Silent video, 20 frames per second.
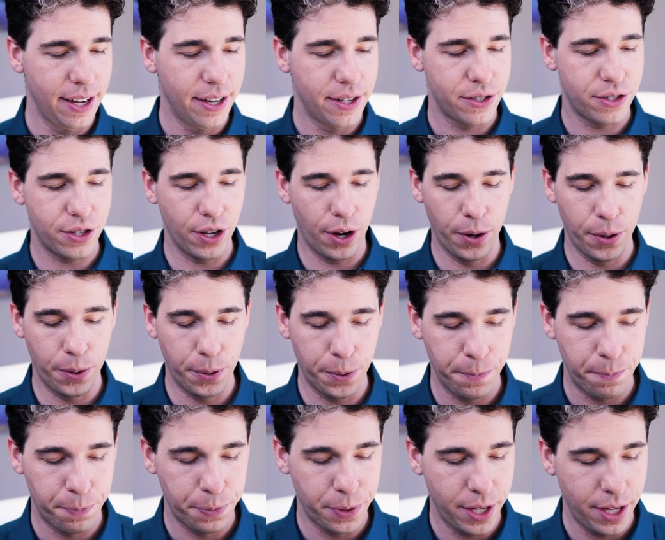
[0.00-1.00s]

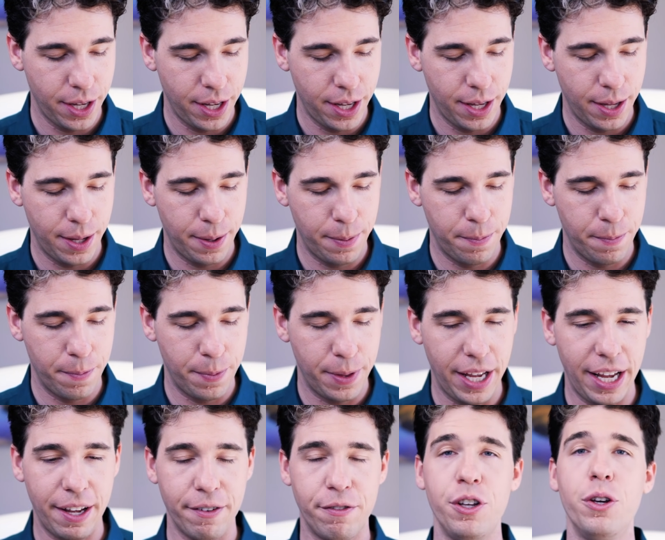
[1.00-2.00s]
So
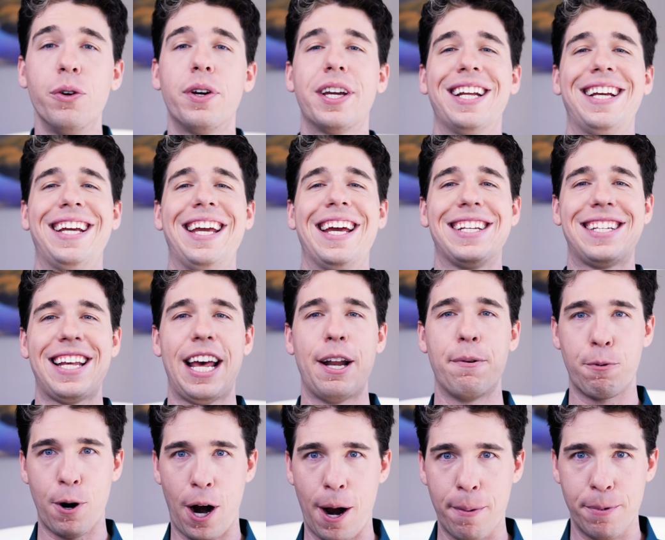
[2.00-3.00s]
if you can get
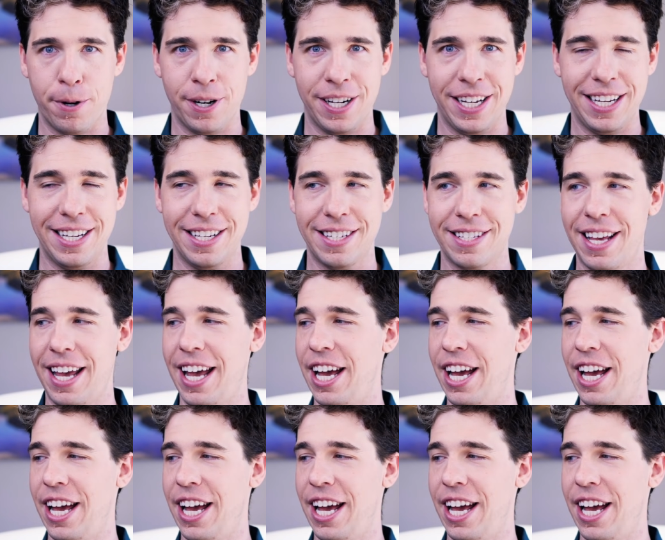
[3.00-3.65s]
10 properties